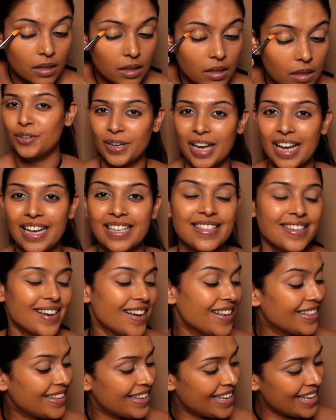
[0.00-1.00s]
To
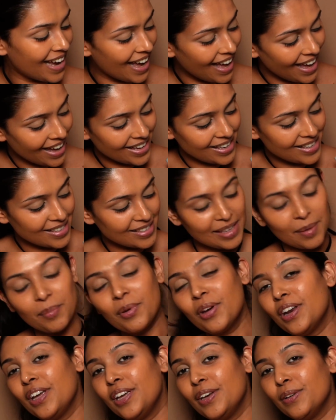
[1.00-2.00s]
kickstart the eyes, I'm
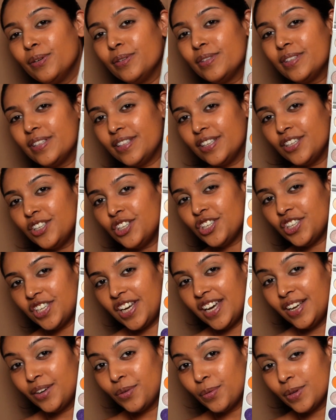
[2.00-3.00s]
going to use this
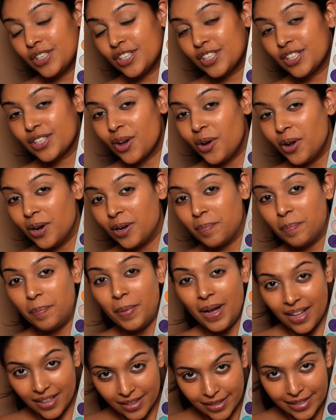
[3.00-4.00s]
shade which is called
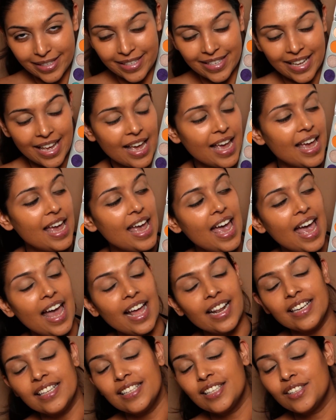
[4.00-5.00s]
Buns.
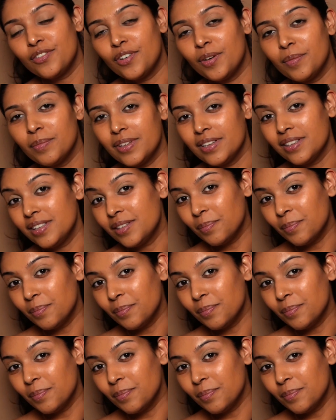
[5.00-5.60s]
And this is from this